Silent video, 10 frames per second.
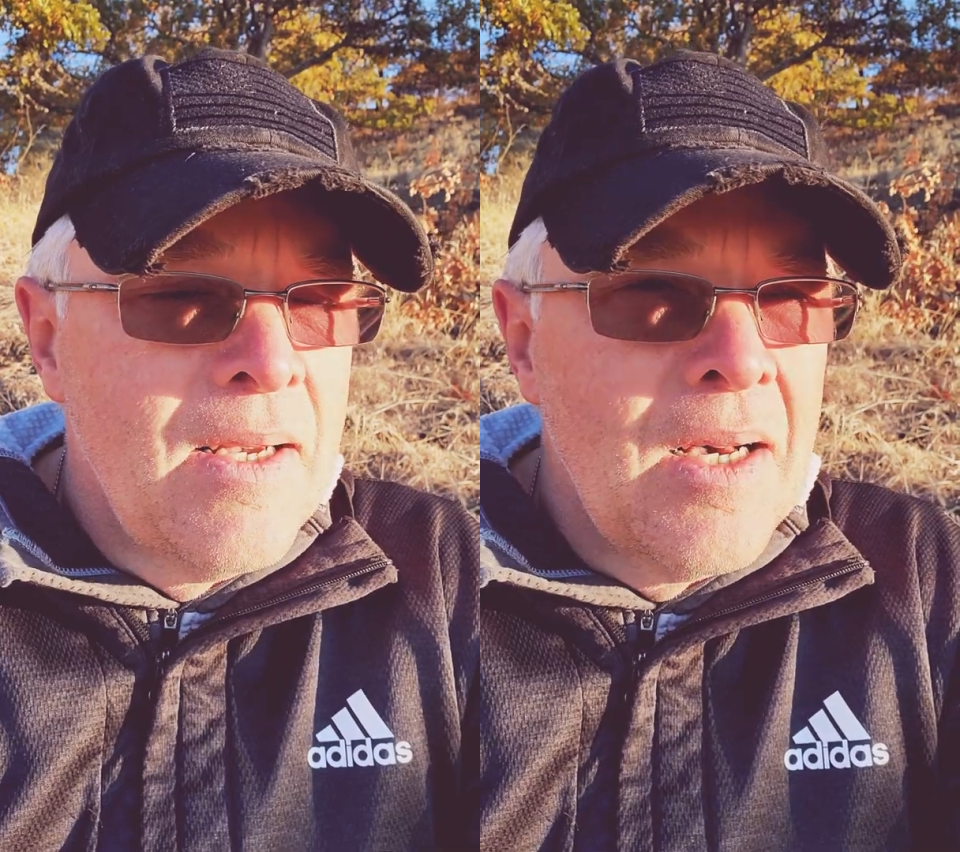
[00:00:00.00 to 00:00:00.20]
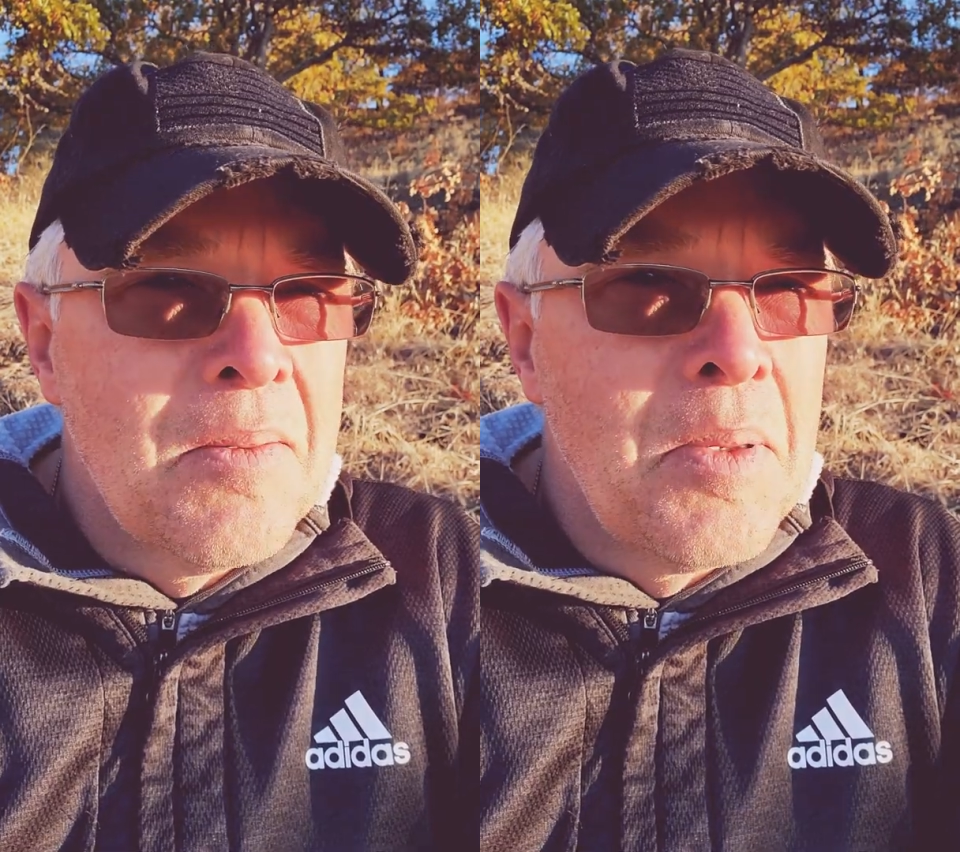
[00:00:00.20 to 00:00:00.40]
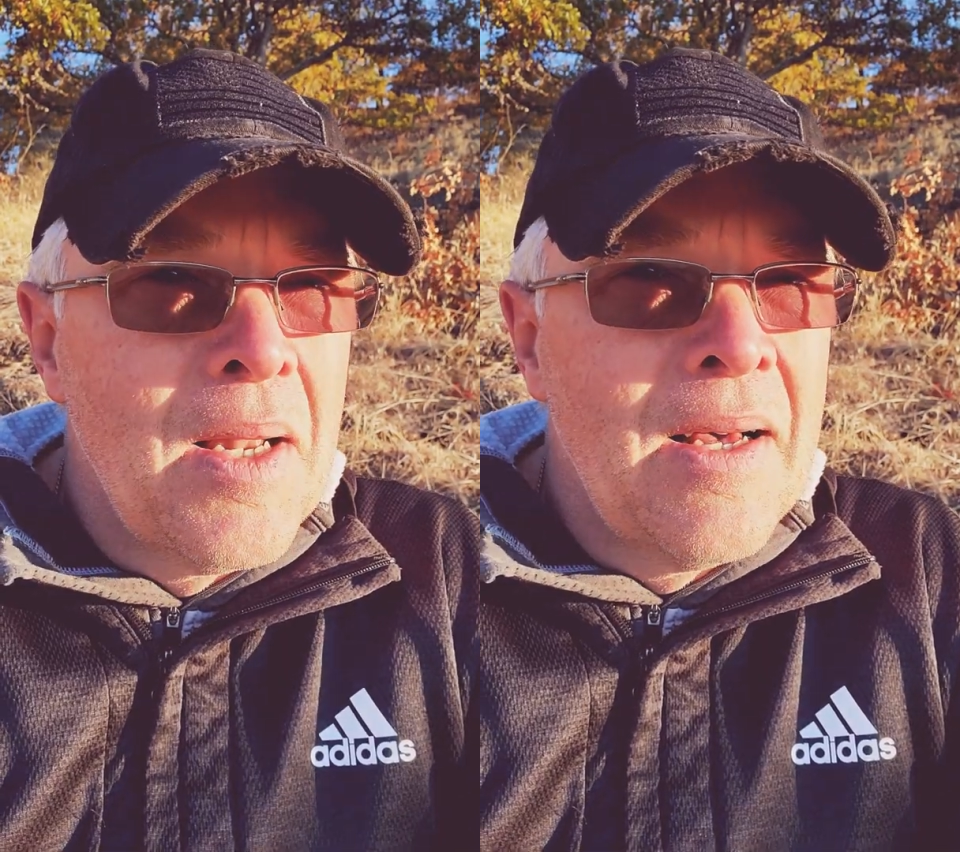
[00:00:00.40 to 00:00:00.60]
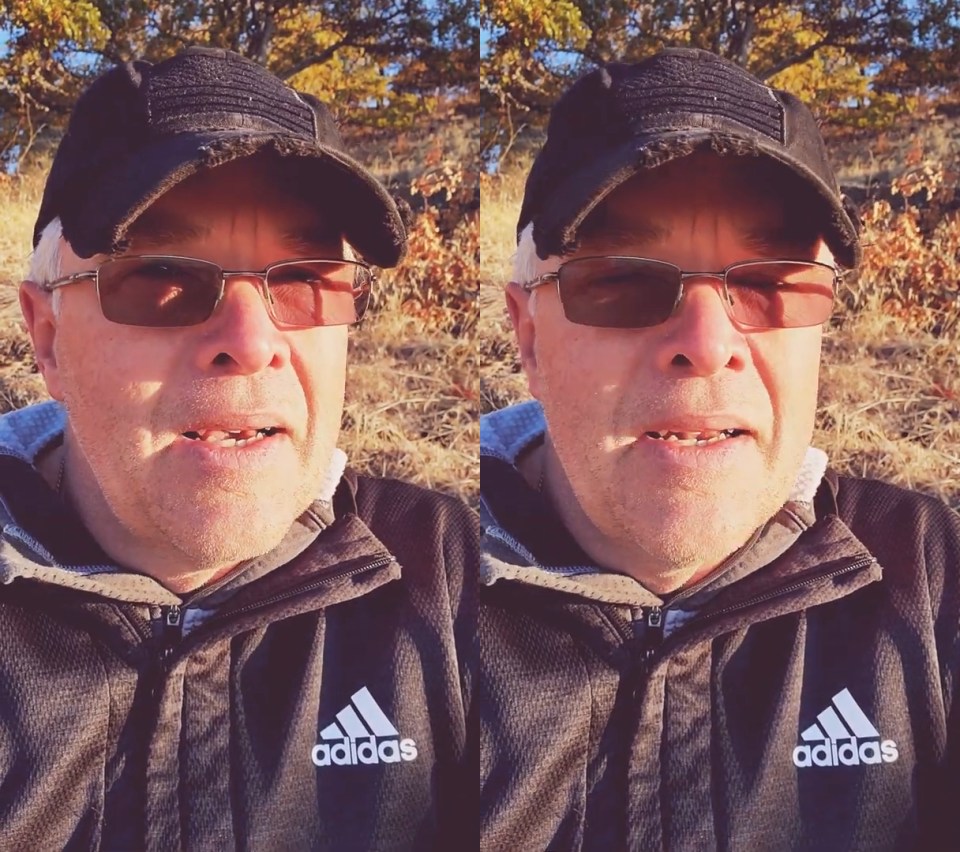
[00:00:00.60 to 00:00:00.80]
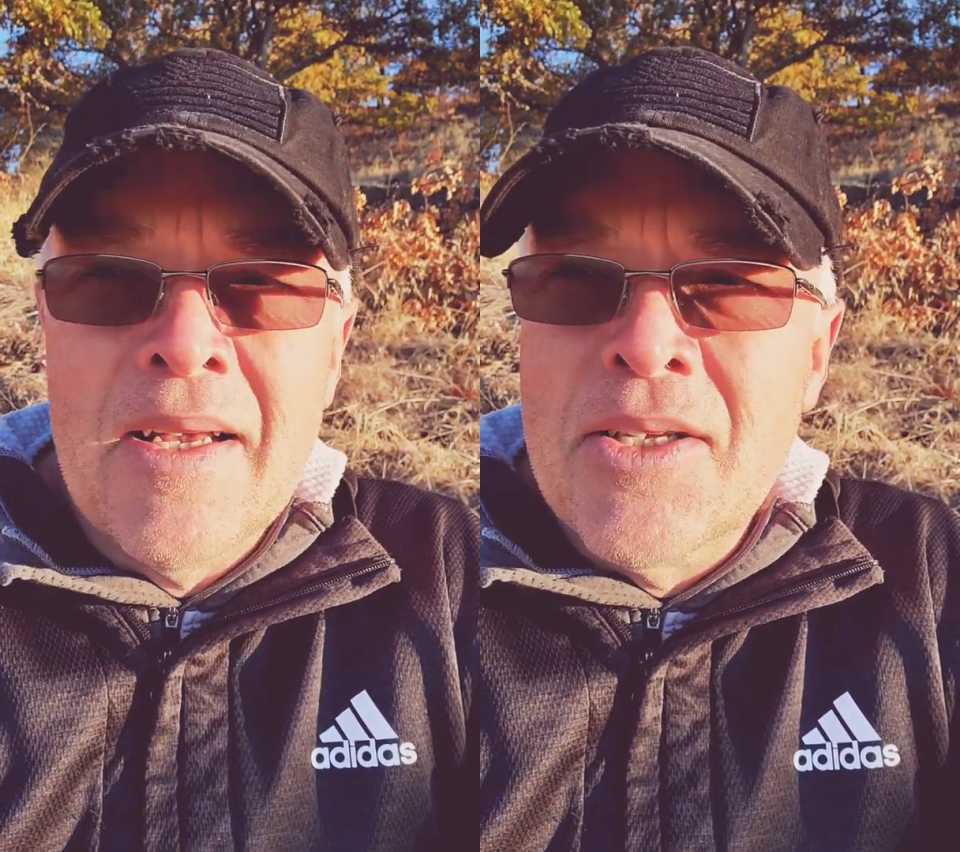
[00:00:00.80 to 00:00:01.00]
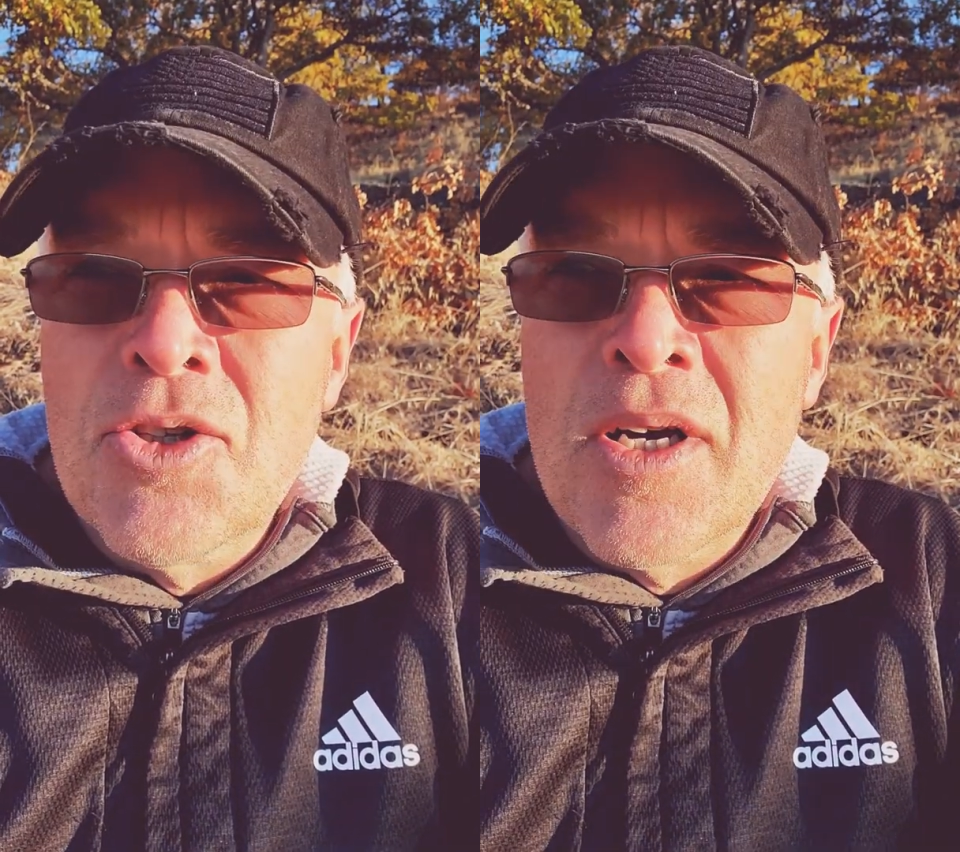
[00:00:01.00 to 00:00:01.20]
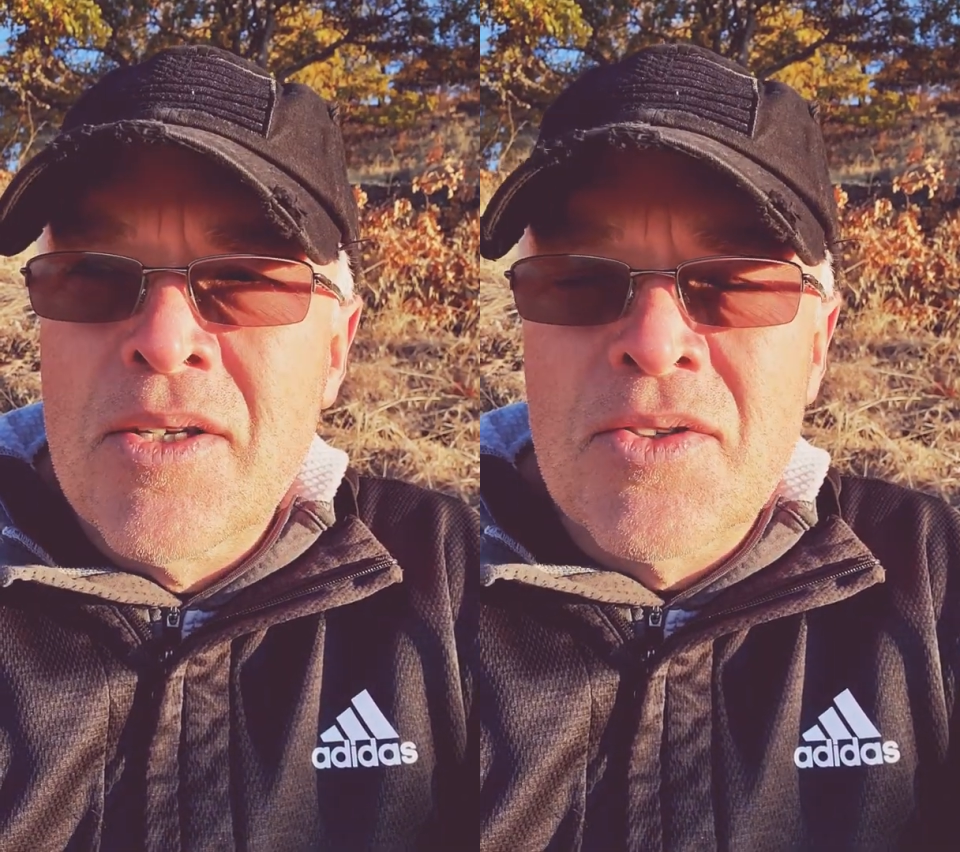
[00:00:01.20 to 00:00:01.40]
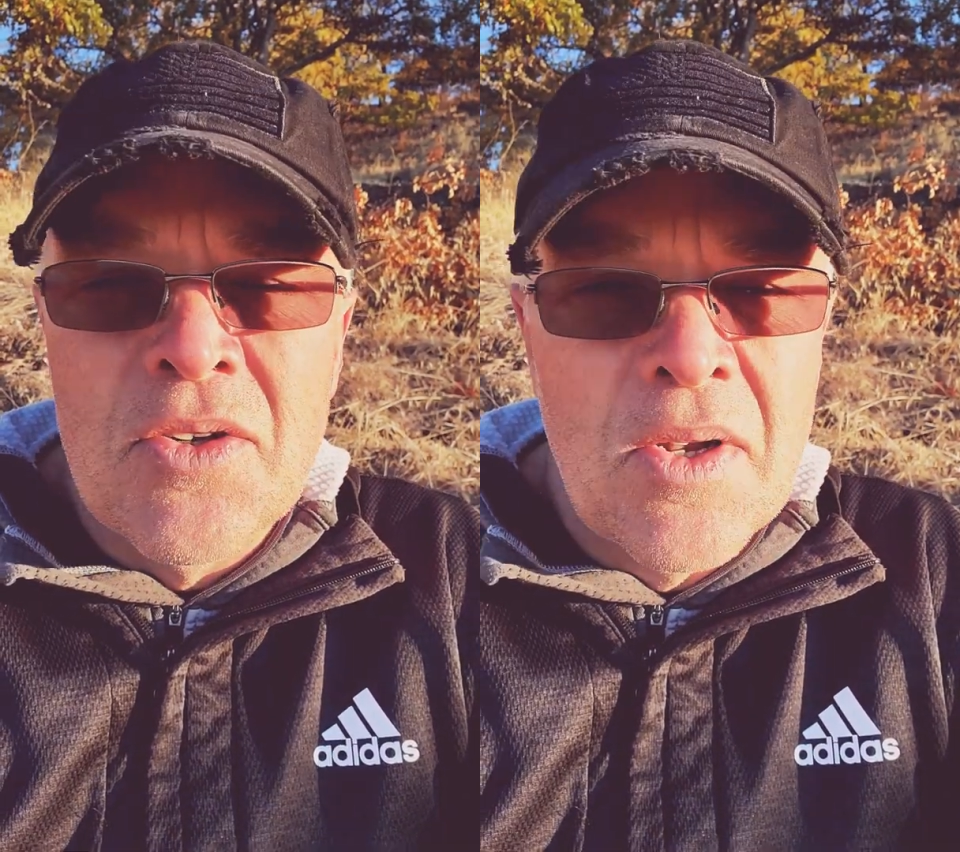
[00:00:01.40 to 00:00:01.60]
applied and
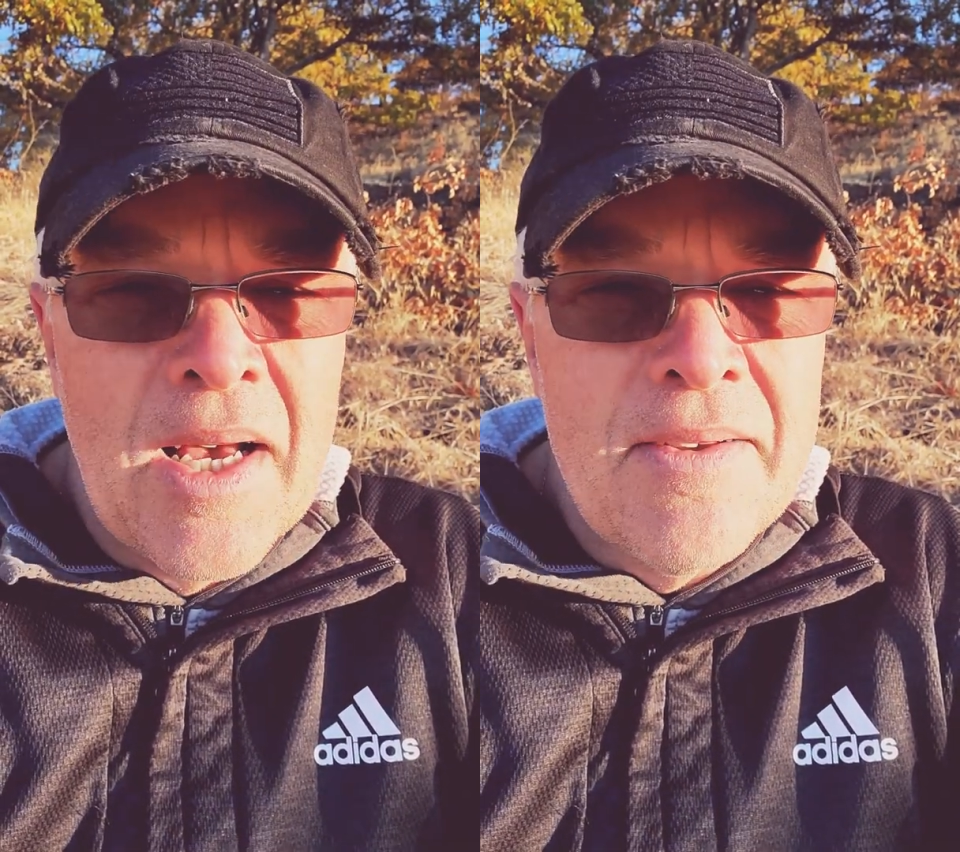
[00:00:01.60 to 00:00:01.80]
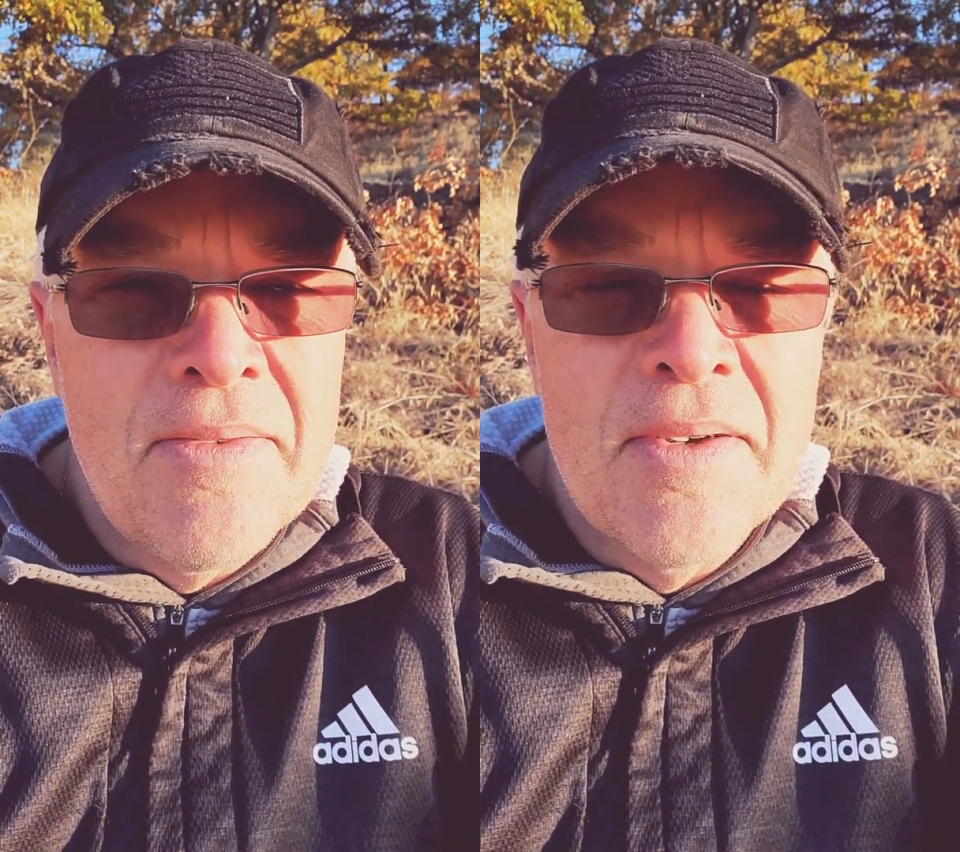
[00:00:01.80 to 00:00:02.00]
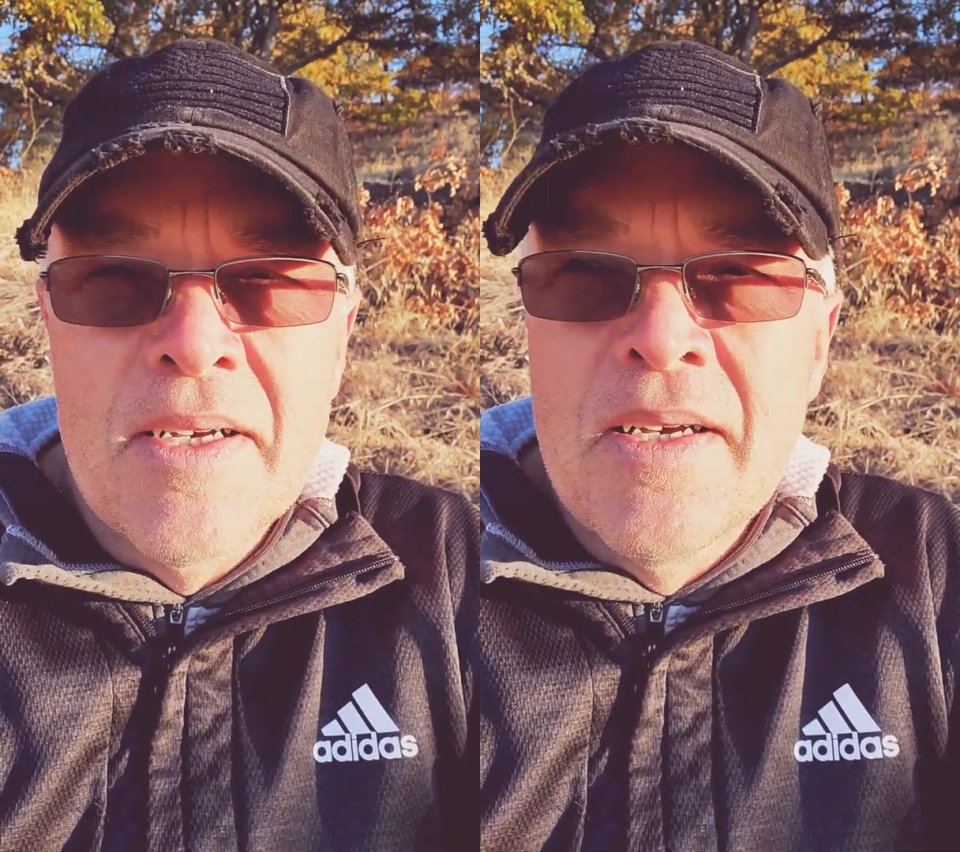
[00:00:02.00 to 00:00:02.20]
changed their life,